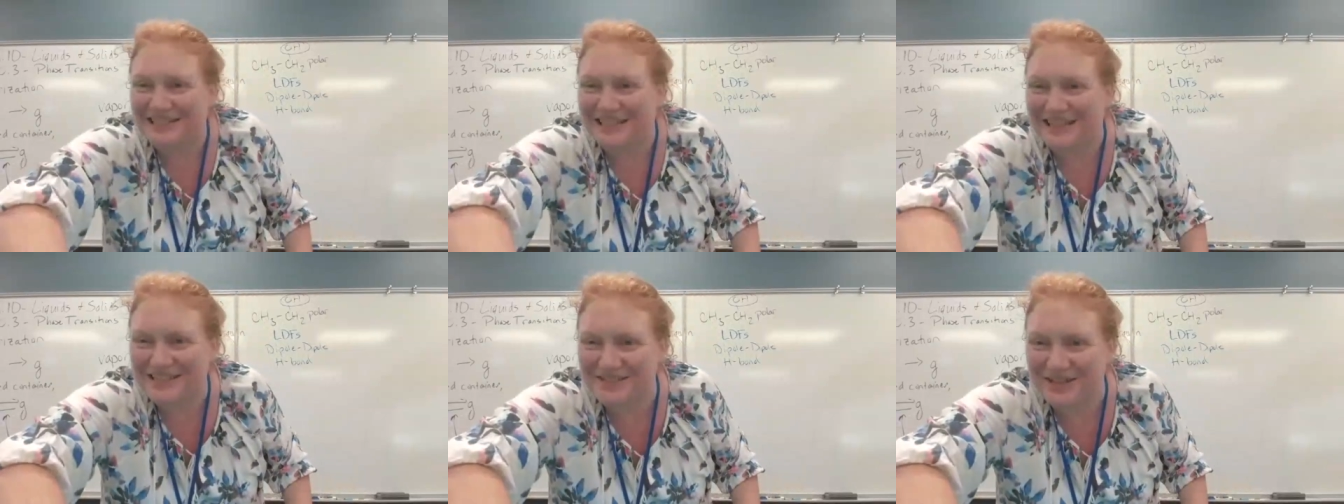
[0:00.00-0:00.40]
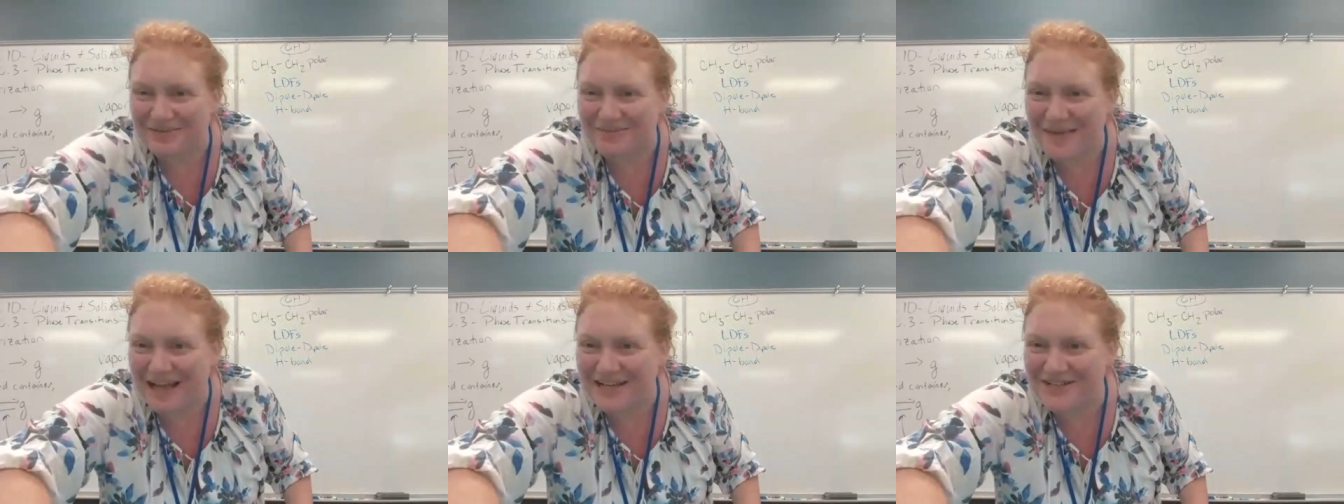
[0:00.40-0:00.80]
see how I did it on
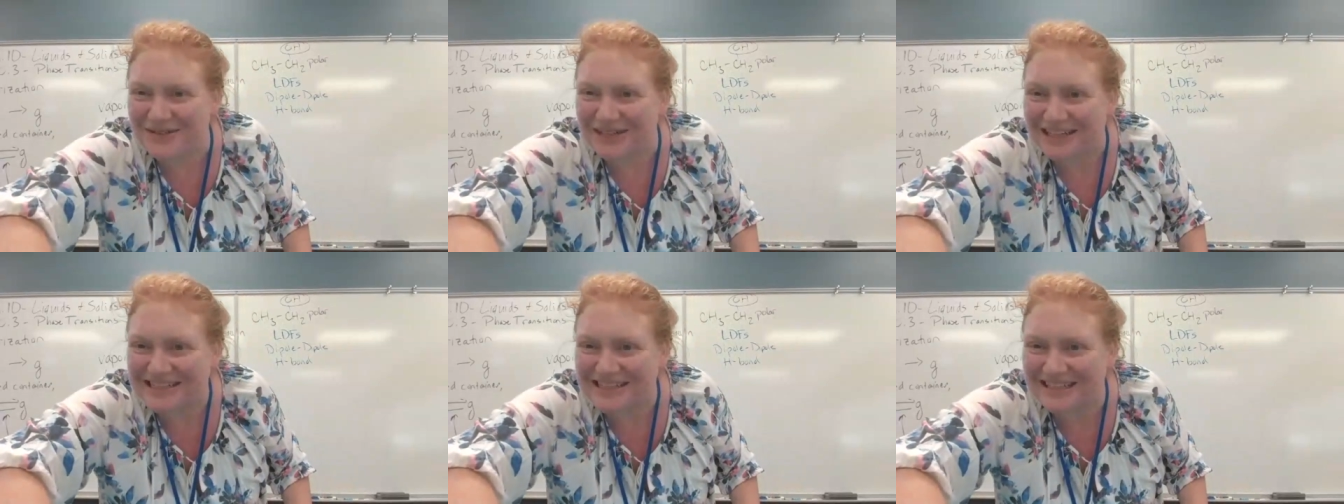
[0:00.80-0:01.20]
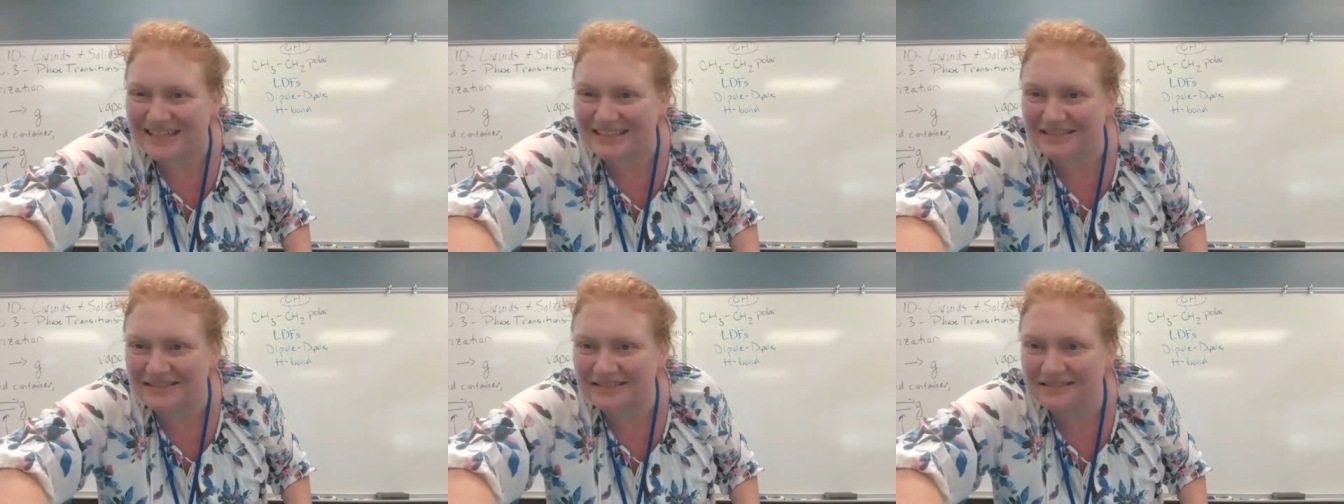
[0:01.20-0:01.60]
the slide so I
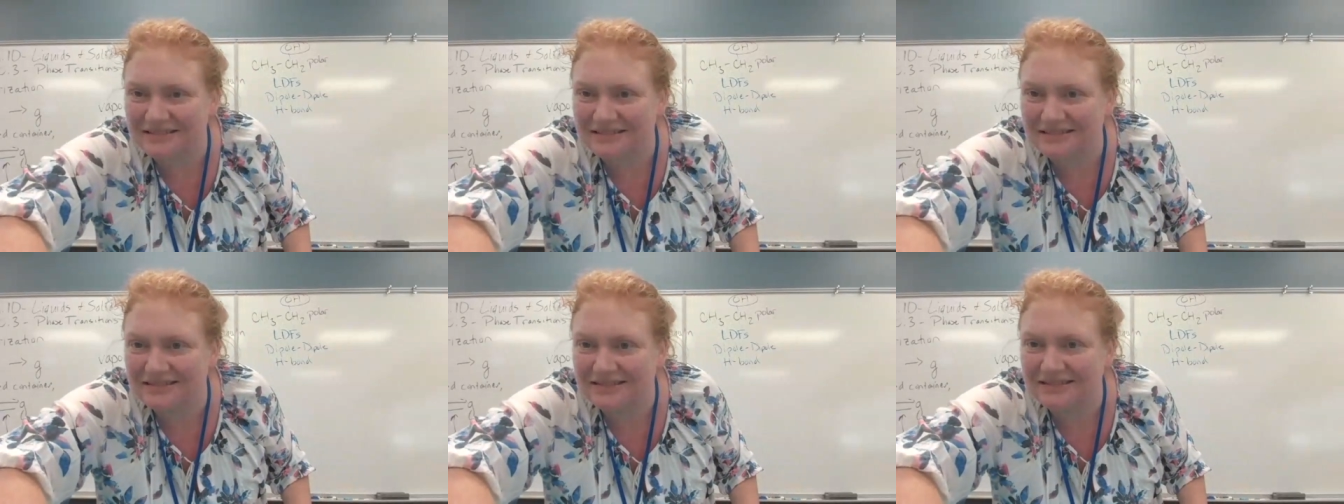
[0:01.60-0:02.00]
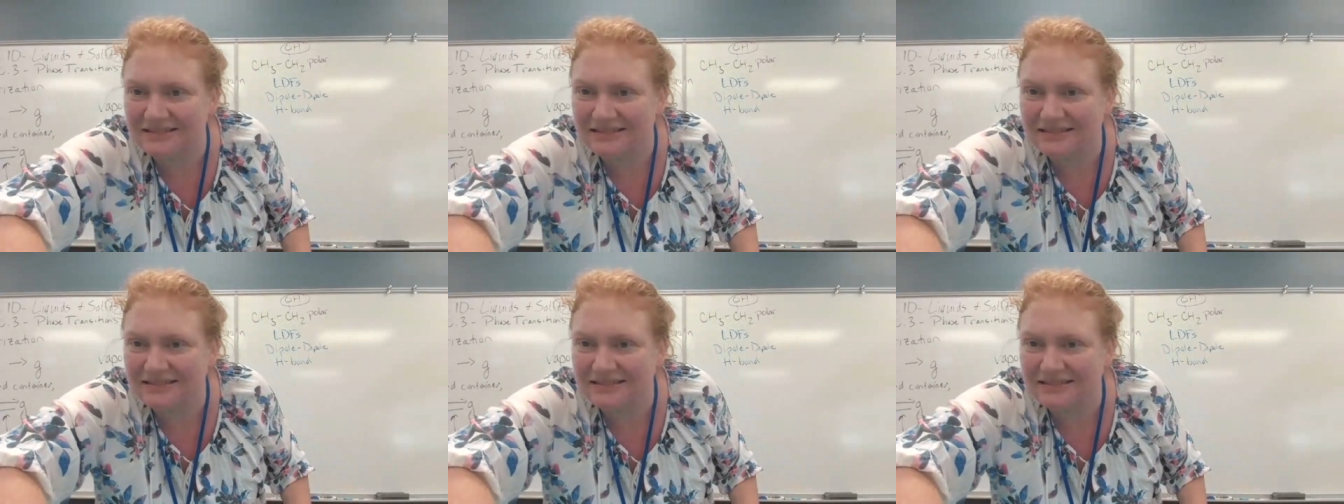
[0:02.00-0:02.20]
match what I said.